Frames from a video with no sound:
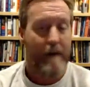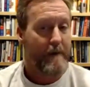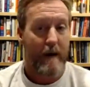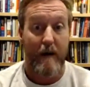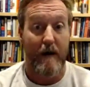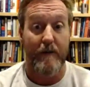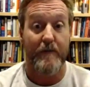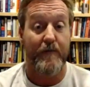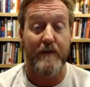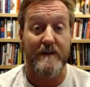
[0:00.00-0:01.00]

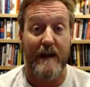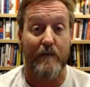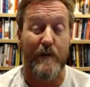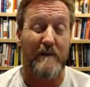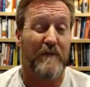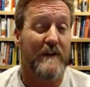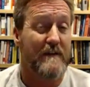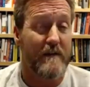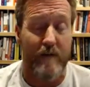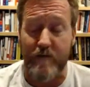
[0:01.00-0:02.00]
for the second week. Please
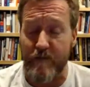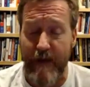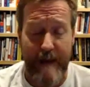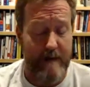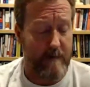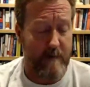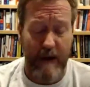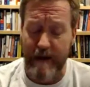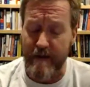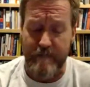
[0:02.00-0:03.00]
don't do that,
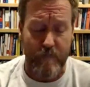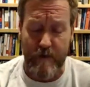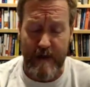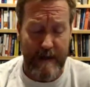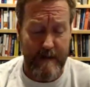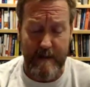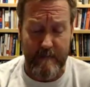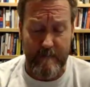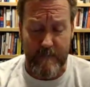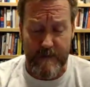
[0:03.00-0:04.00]
okay?
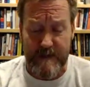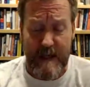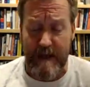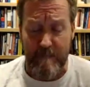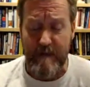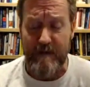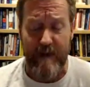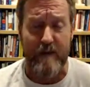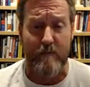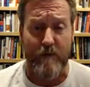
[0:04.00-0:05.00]
We're just not going to be
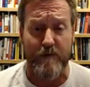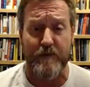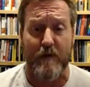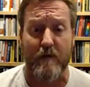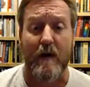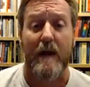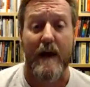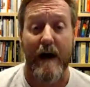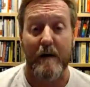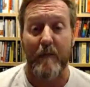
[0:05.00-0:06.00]
available, so
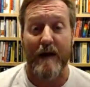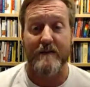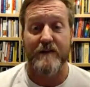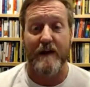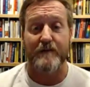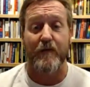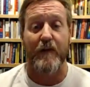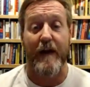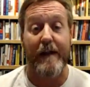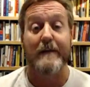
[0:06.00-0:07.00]
I apologize for
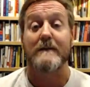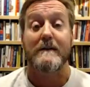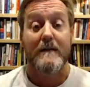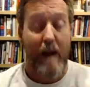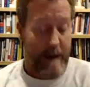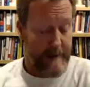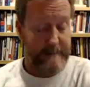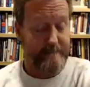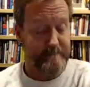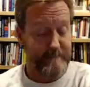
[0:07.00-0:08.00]
that.
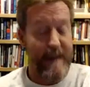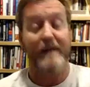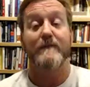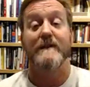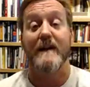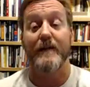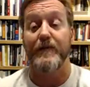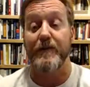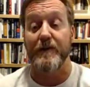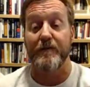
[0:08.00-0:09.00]
Now it's
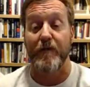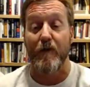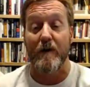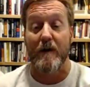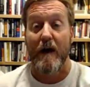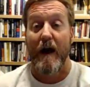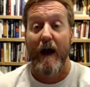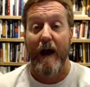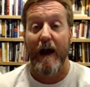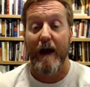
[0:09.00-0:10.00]
10:34.
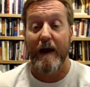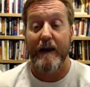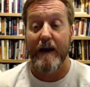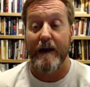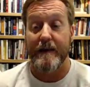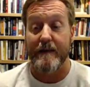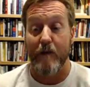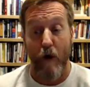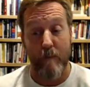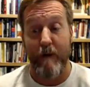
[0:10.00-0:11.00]
And I
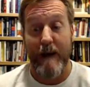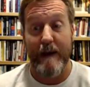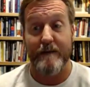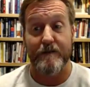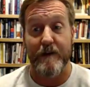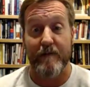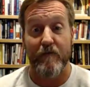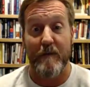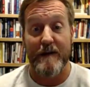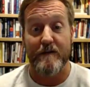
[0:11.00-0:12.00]
hope I answered
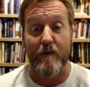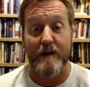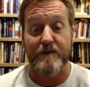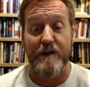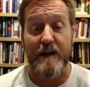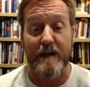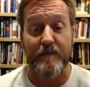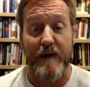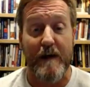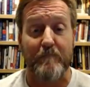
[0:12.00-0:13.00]
everybody's question. If
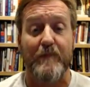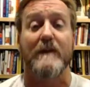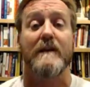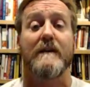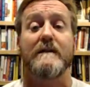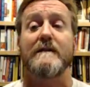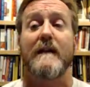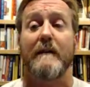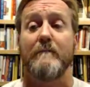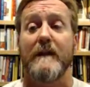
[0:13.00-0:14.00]
not, please
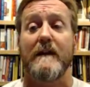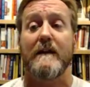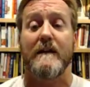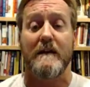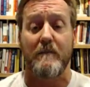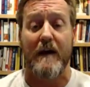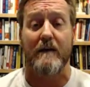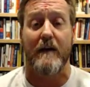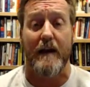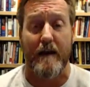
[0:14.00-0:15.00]
send me an
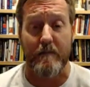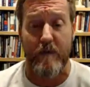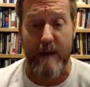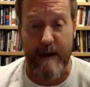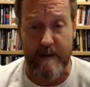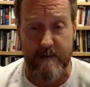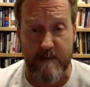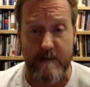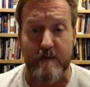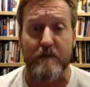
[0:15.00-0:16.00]
email and I will
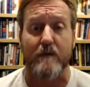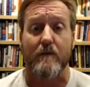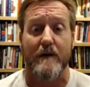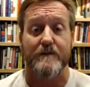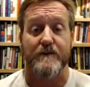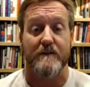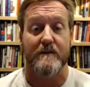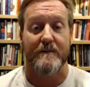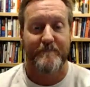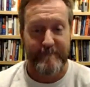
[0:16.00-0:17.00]
answer your
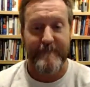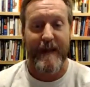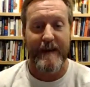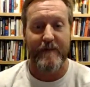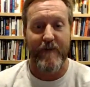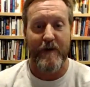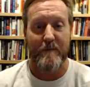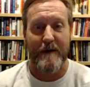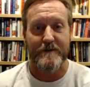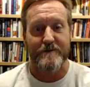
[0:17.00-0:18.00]
questions. Thank you very
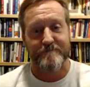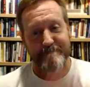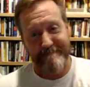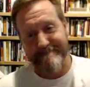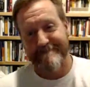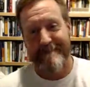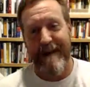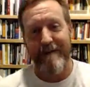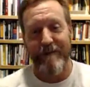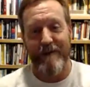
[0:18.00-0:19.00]
much.
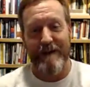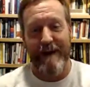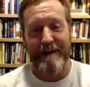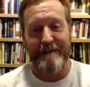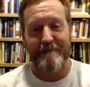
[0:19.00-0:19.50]
Have a good night.